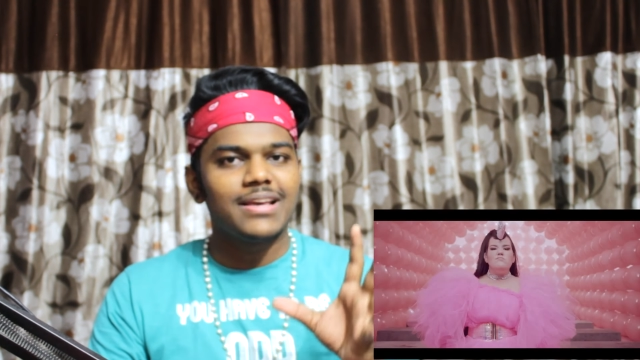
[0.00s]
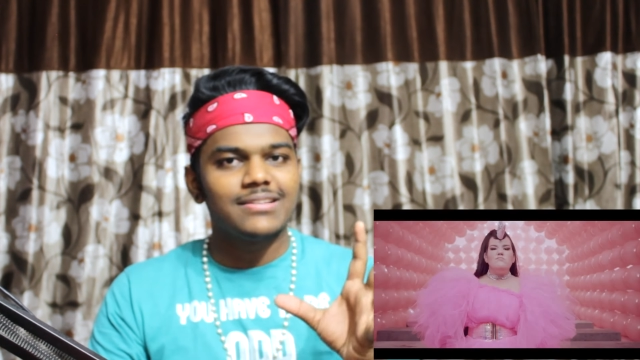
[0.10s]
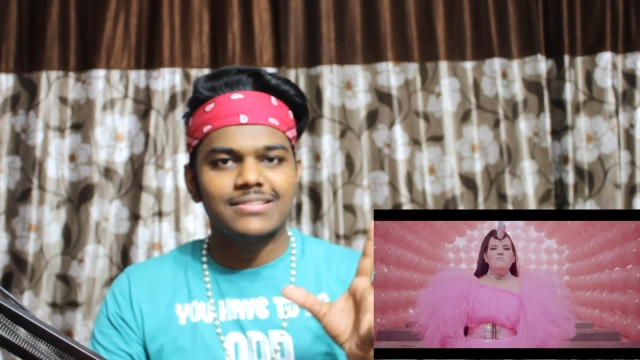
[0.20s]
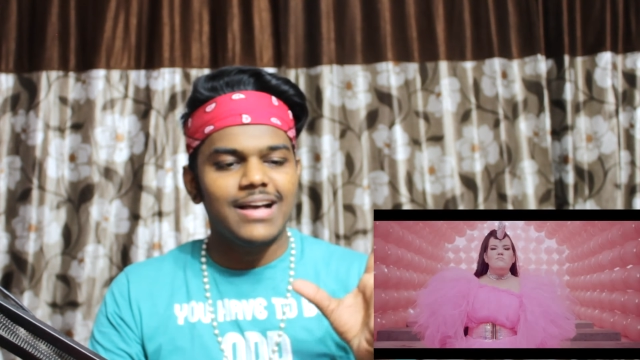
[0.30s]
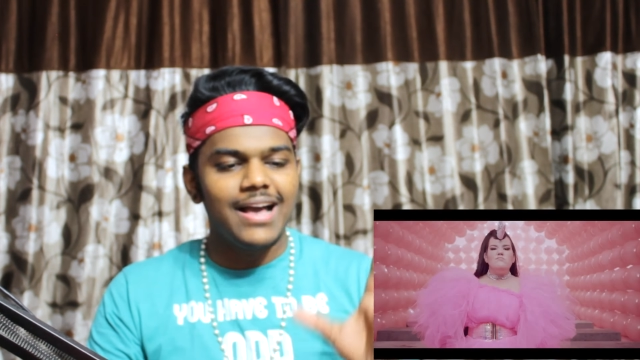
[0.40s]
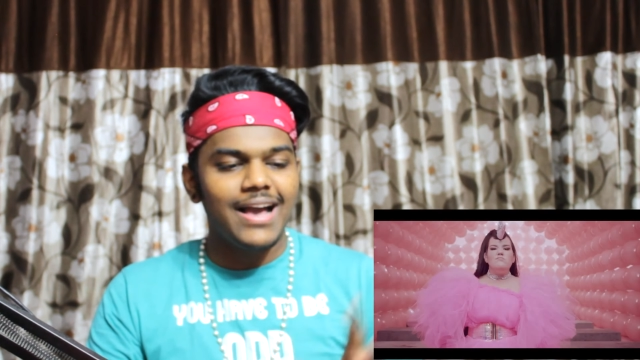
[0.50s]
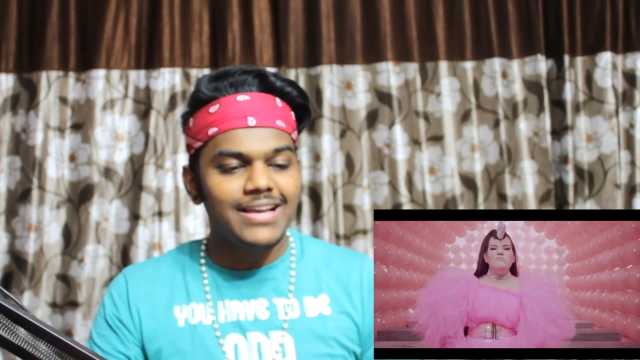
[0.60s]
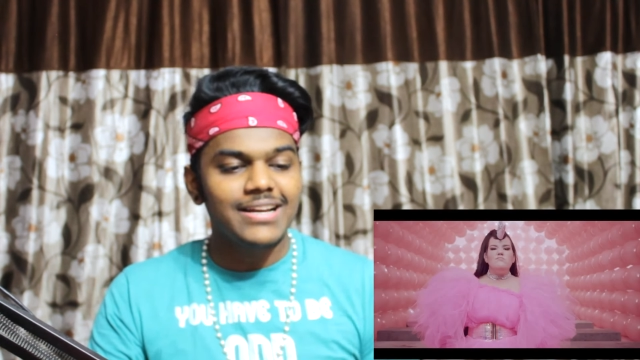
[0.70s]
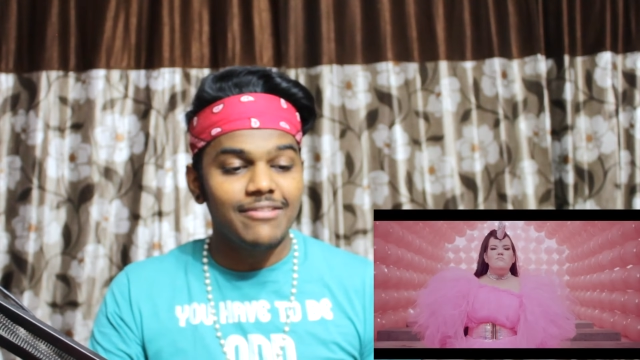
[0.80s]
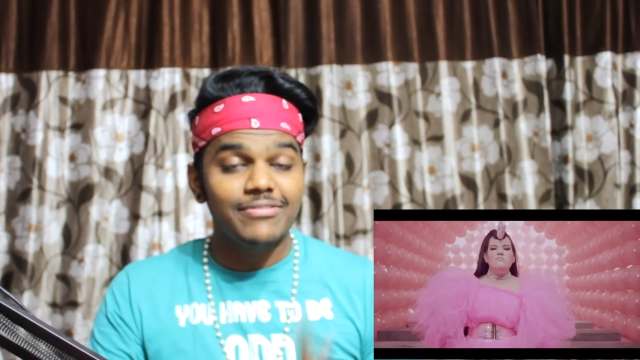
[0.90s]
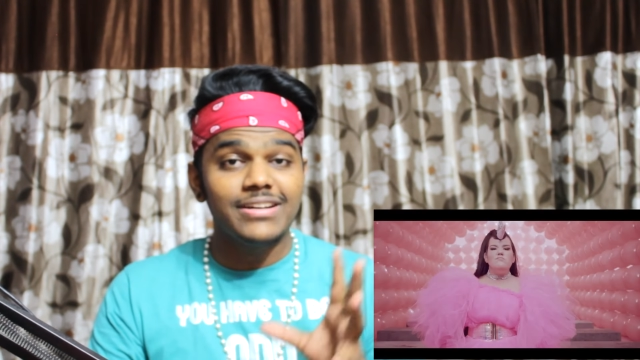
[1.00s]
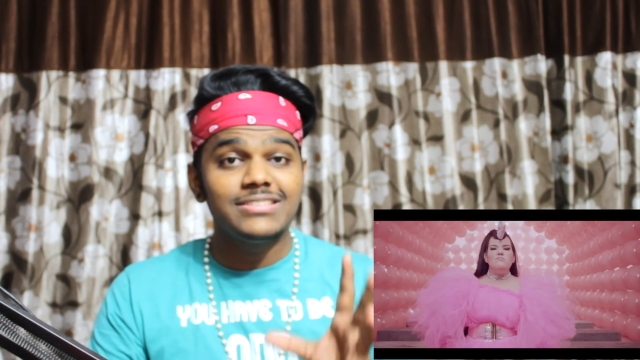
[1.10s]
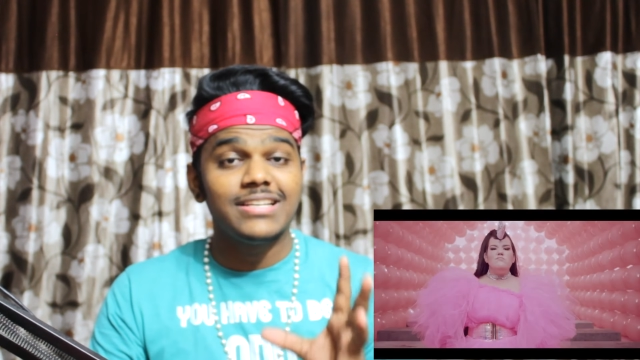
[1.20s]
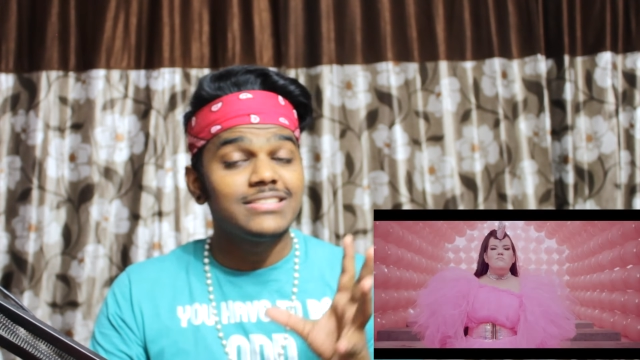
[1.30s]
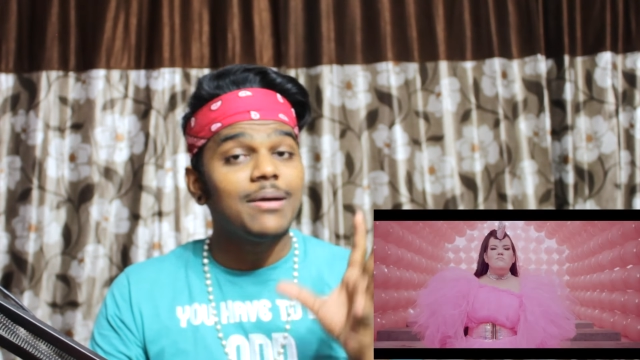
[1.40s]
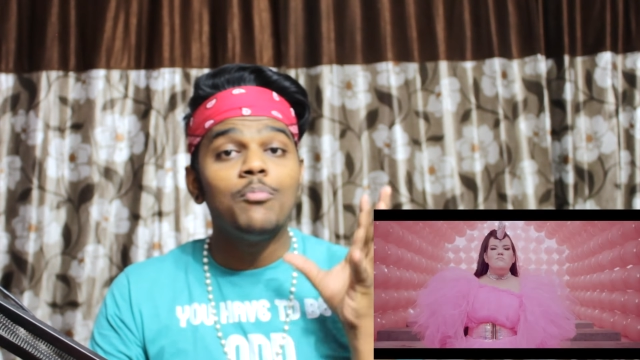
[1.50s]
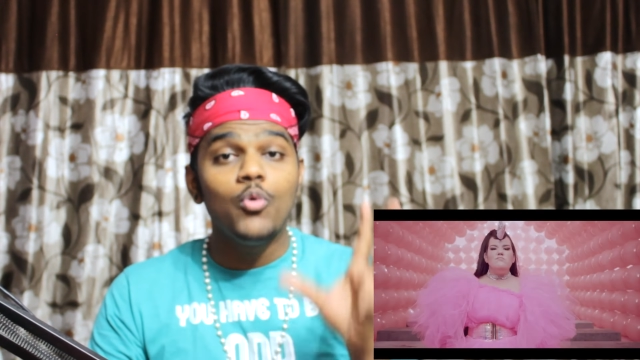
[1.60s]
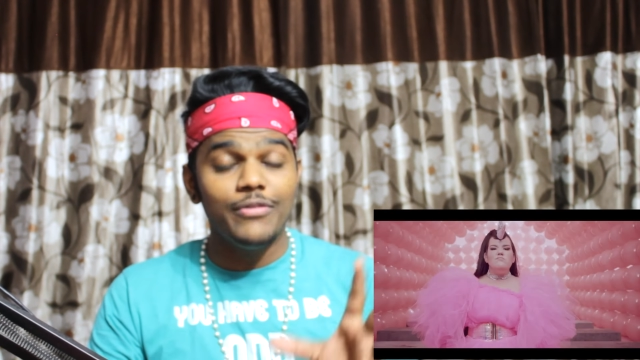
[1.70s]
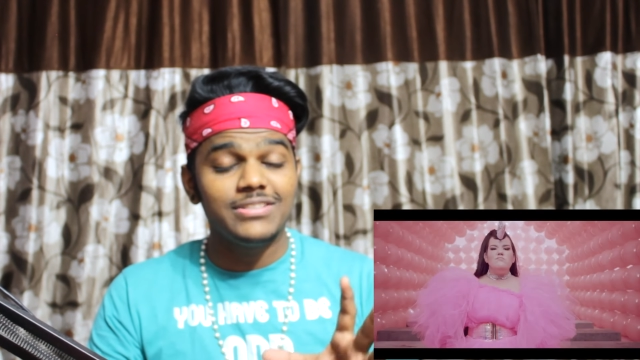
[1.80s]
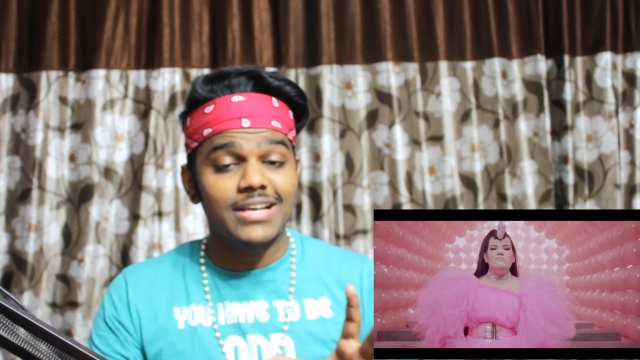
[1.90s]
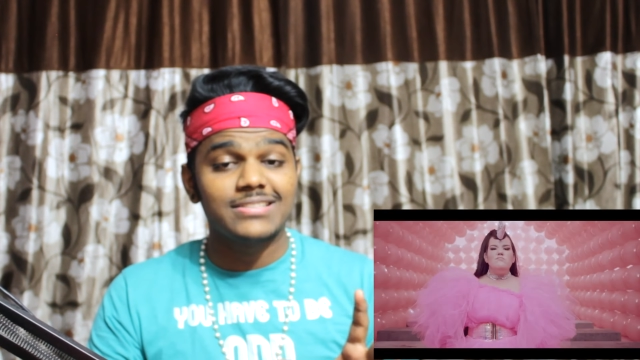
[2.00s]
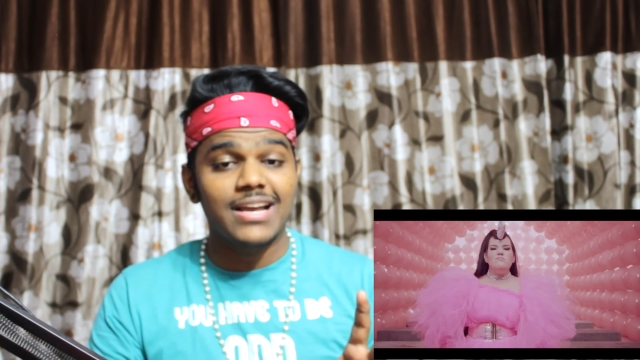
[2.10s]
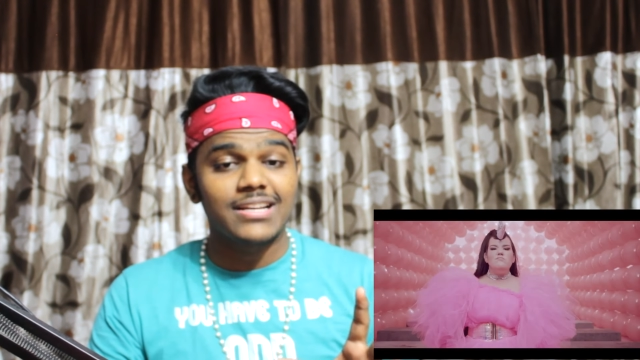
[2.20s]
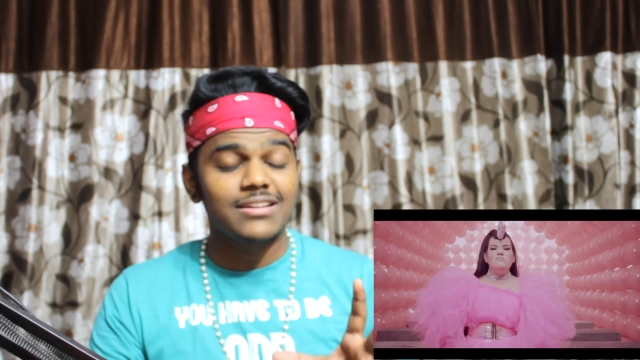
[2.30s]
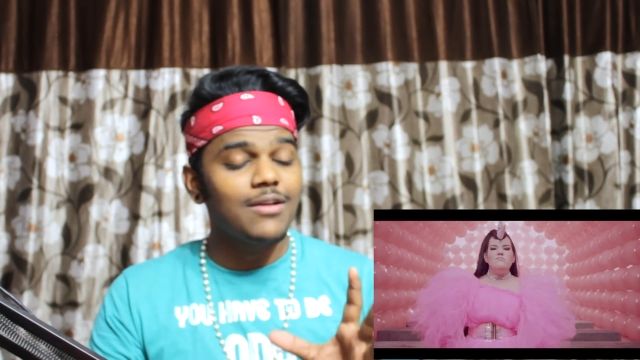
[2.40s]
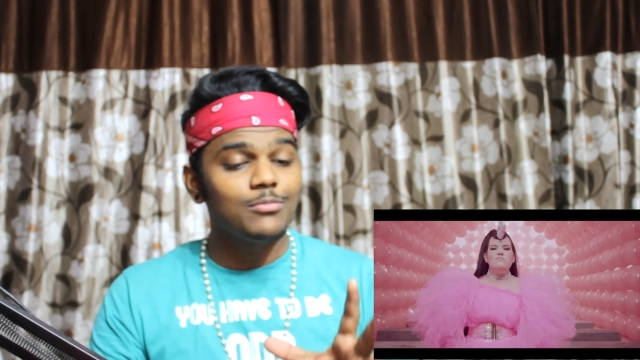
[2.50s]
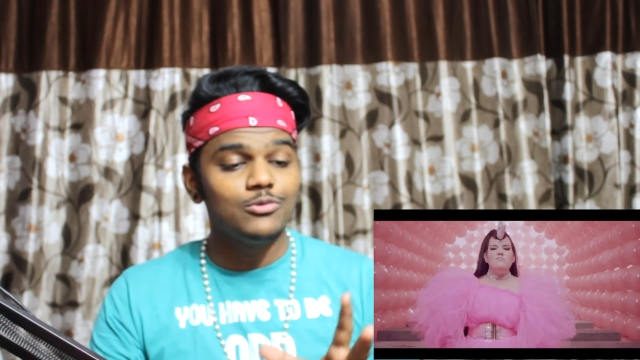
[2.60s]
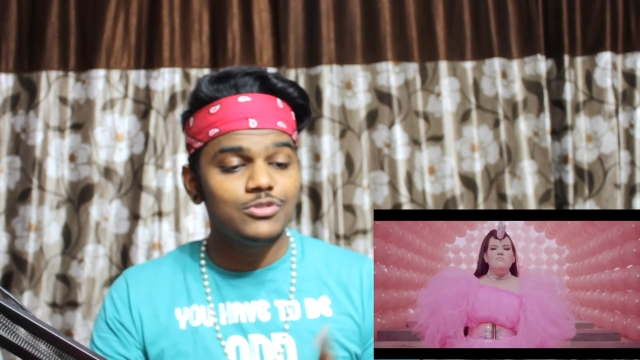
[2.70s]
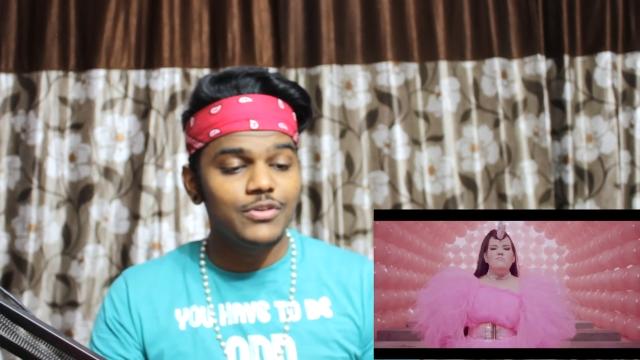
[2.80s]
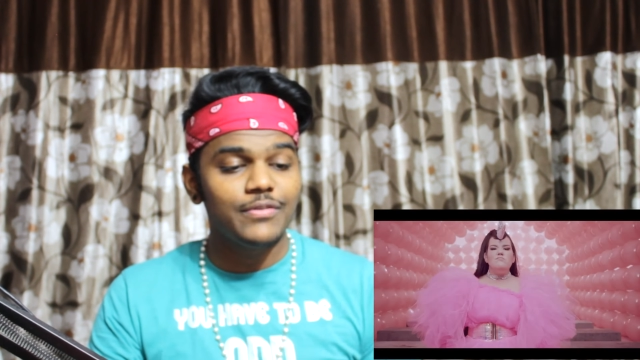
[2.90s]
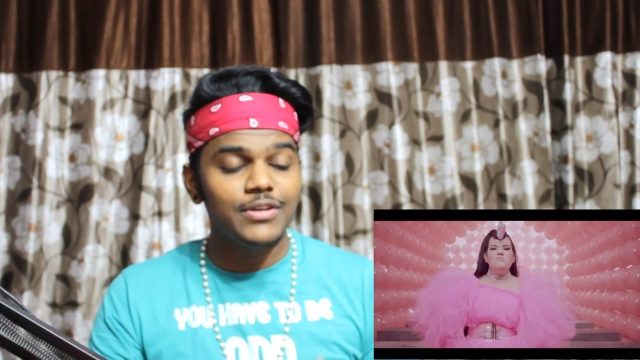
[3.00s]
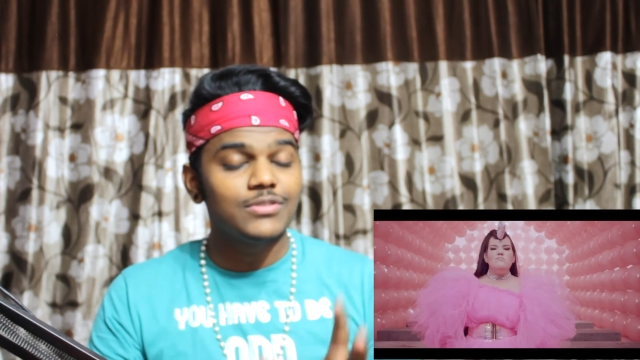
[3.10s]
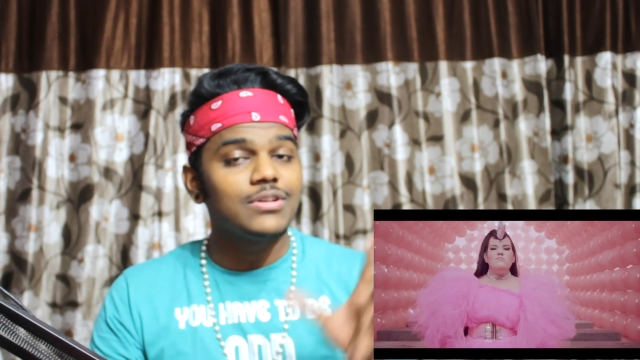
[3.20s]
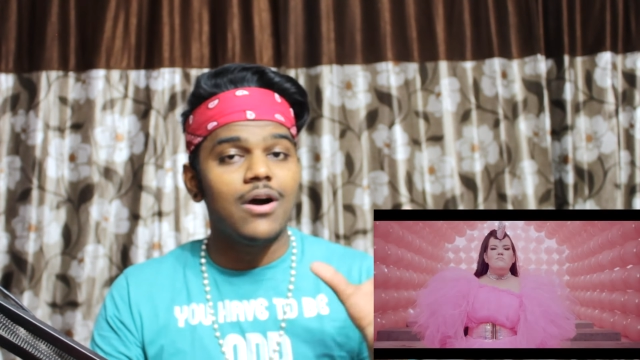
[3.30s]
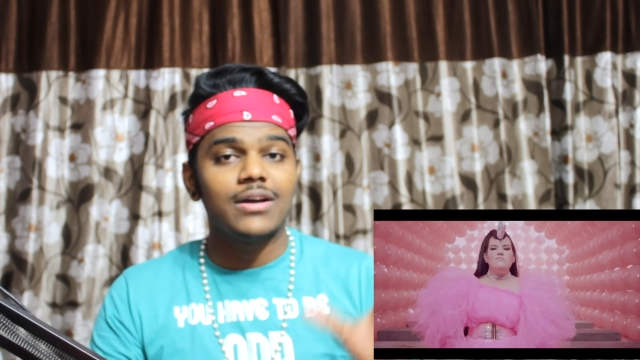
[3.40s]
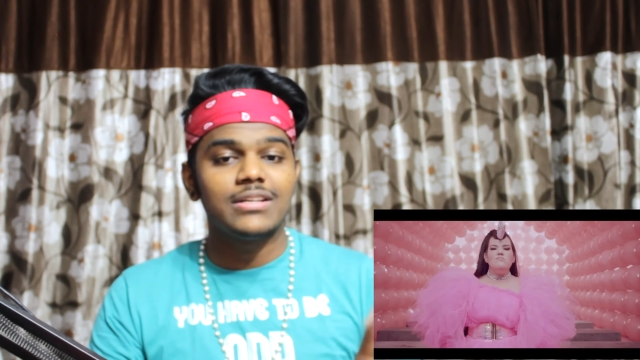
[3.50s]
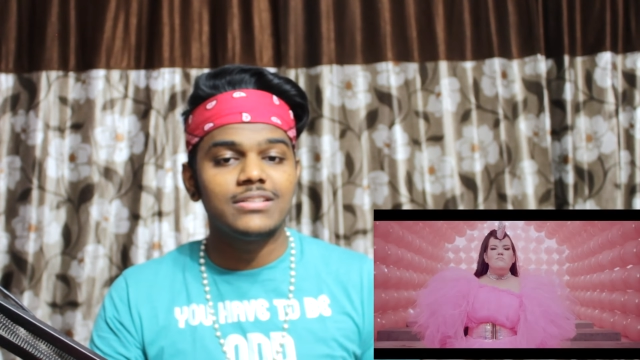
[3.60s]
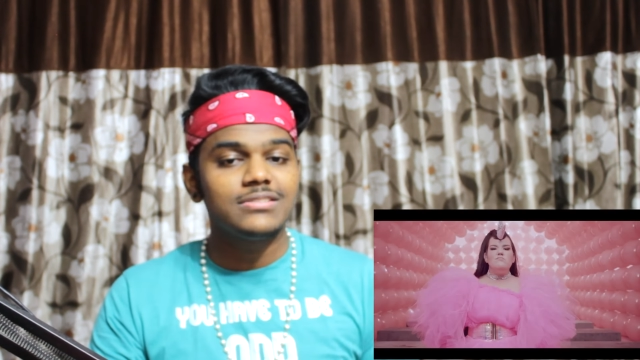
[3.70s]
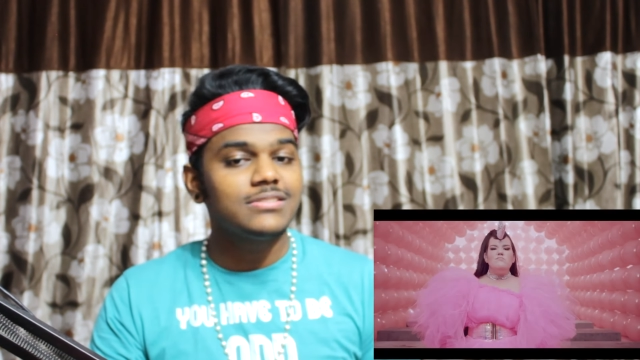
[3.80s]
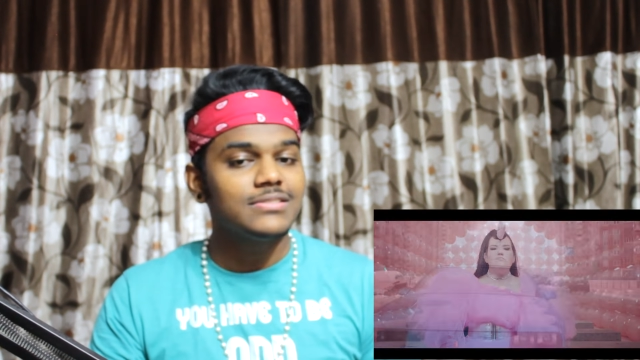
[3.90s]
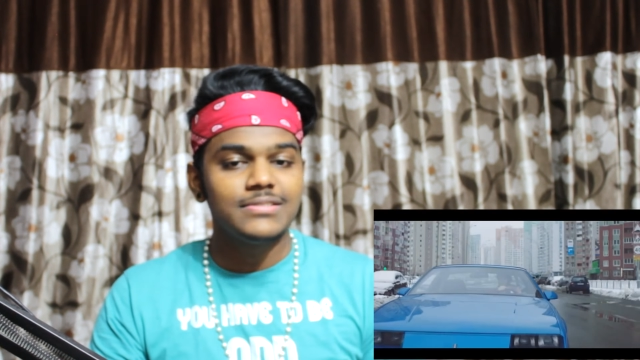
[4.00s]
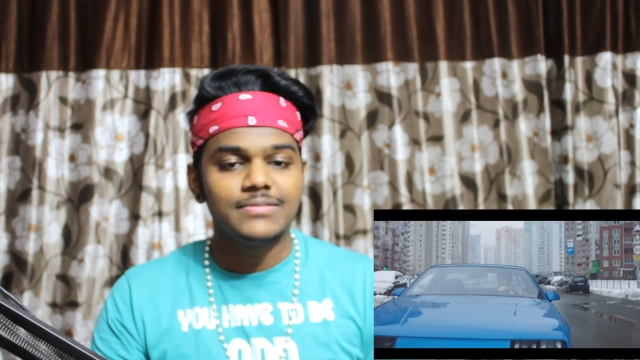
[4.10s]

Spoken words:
Like, I can definitely say in some movies exactly, not music videos or artists.